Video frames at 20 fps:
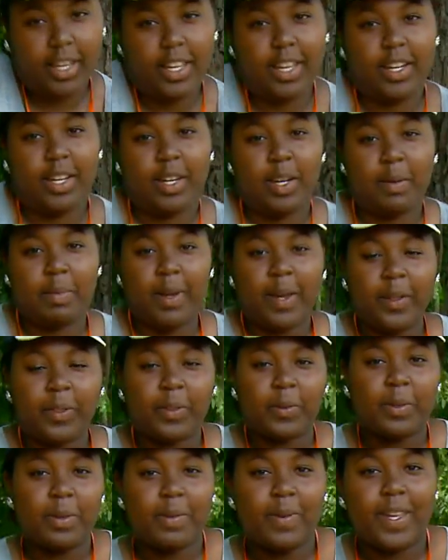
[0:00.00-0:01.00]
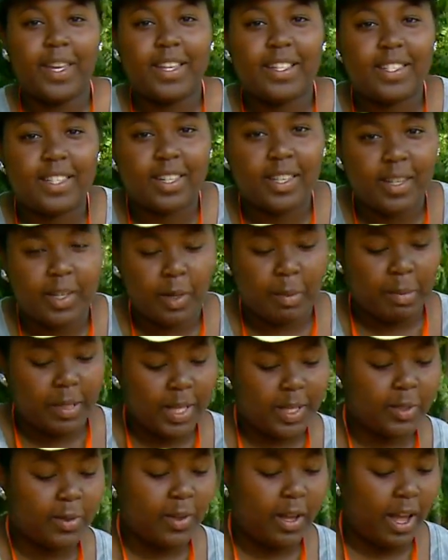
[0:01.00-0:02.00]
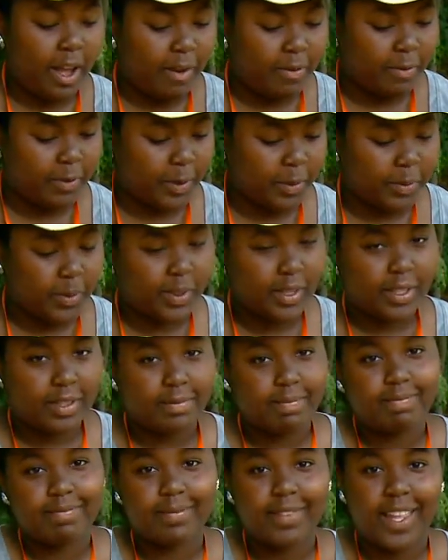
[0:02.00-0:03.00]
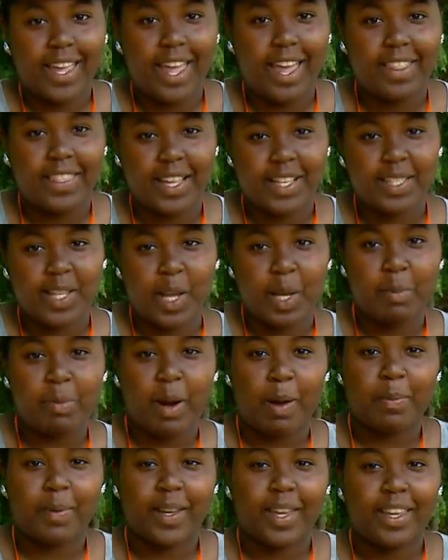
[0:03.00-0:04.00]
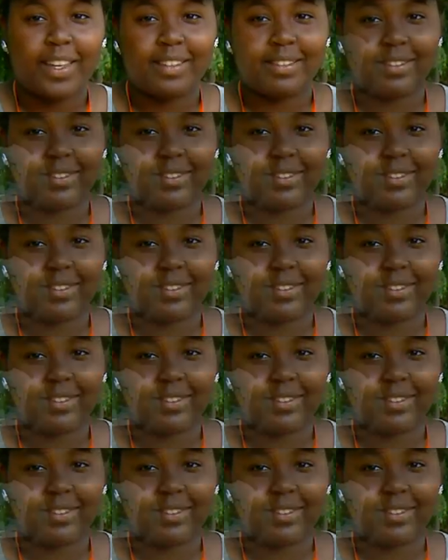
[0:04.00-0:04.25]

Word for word: And in about three weeks, your plants will have roots. And that's how you propagate.